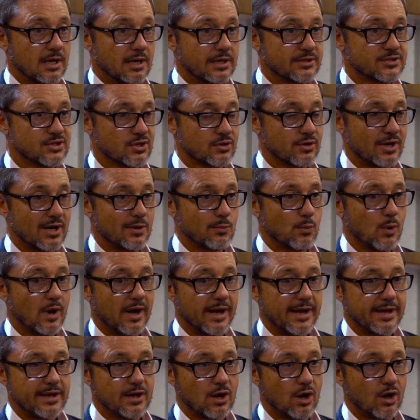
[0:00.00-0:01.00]
It's a great
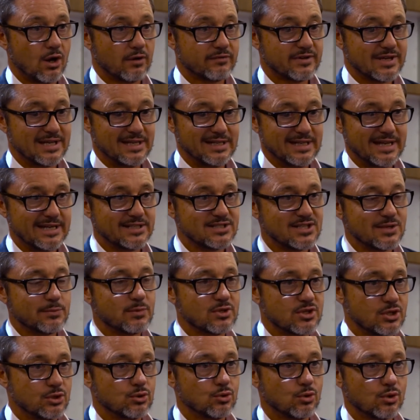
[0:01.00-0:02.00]
way of connecting
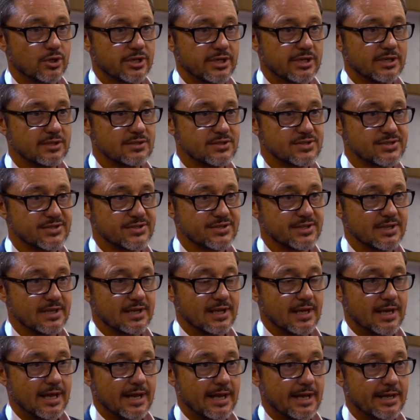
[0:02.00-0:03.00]
with an audience
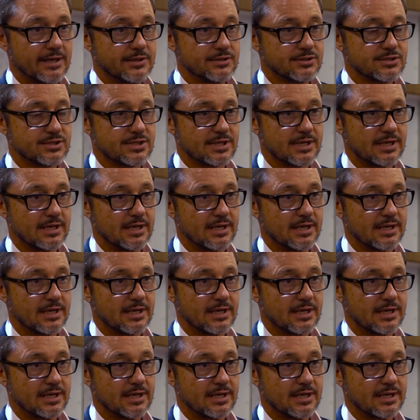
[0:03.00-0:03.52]
and